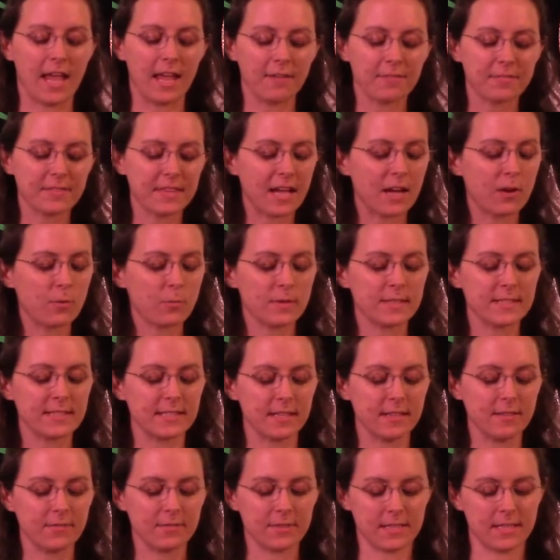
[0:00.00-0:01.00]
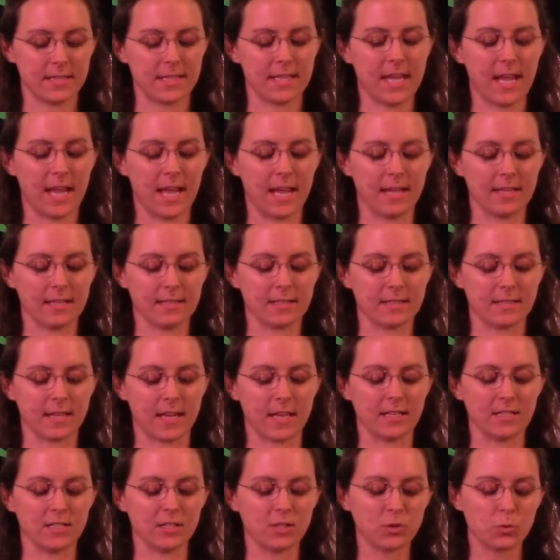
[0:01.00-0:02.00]
If that was even the case,
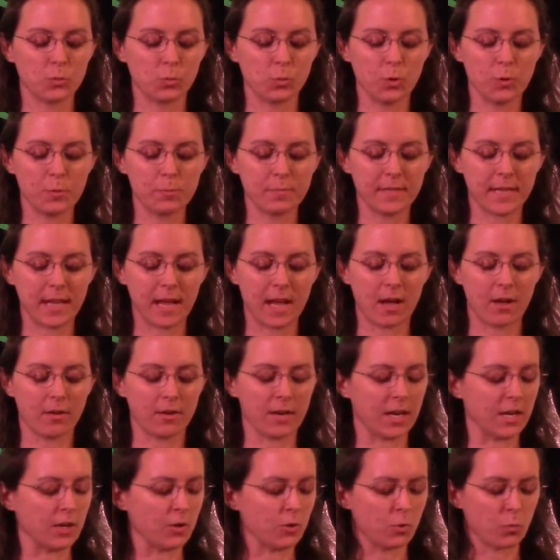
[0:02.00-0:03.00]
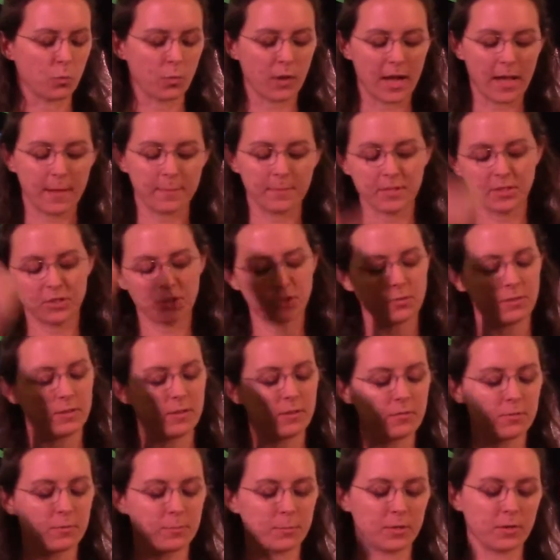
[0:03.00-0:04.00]
and he swooped down and grabbed the
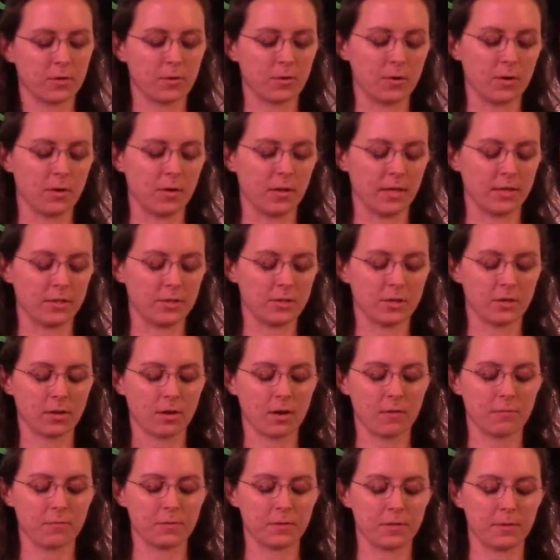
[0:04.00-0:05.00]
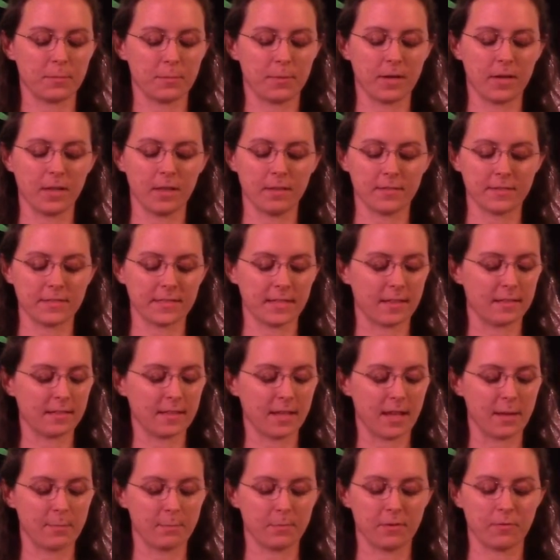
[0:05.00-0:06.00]
string from the girl and took off with the ball of
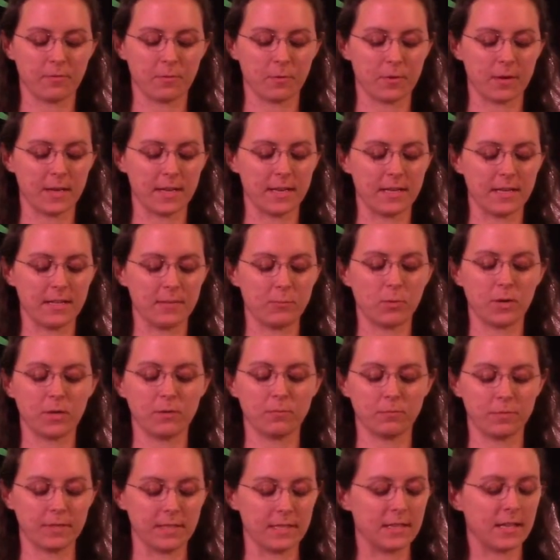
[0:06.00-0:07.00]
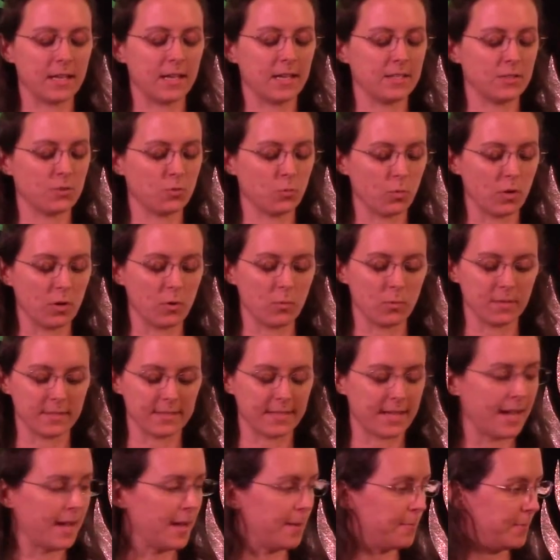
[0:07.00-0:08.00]
sunlight before anyone realized what
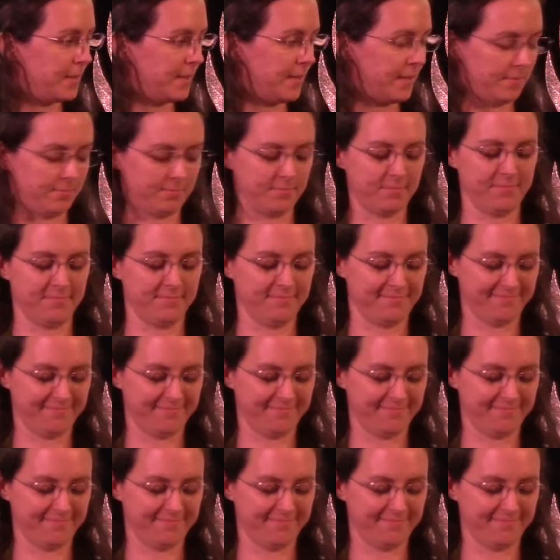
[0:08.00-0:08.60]
was happening.